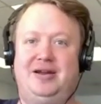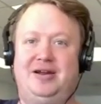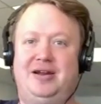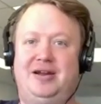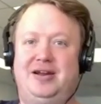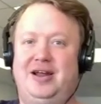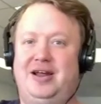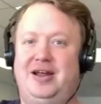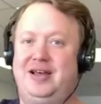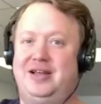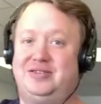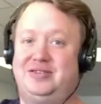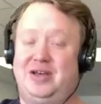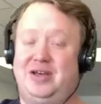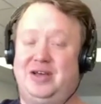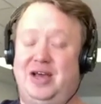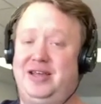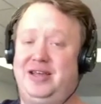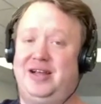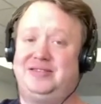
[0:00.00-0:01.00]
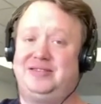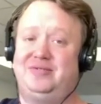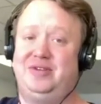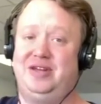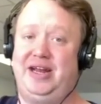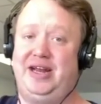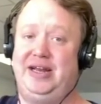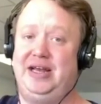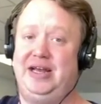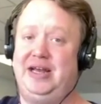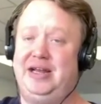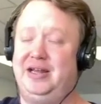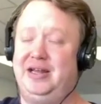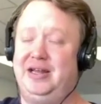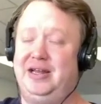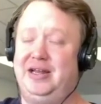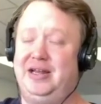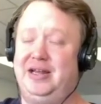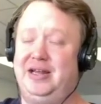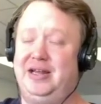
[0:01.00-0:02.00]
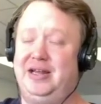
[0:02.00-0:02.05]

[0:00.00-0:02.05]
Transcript: And I think it's needed. And